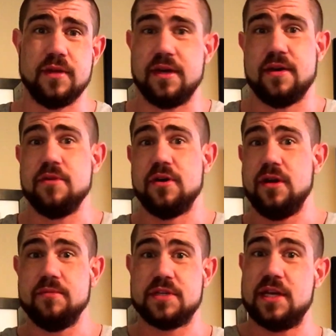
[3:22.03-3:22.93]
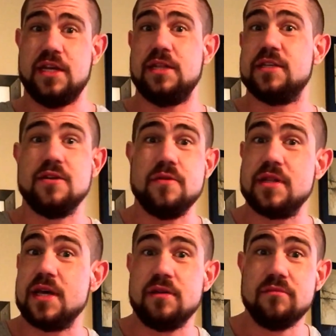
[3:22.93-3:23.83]
Like I'm good. I'm just gonna eat this
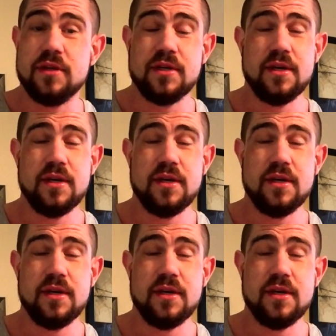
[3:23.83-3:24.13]
donut then.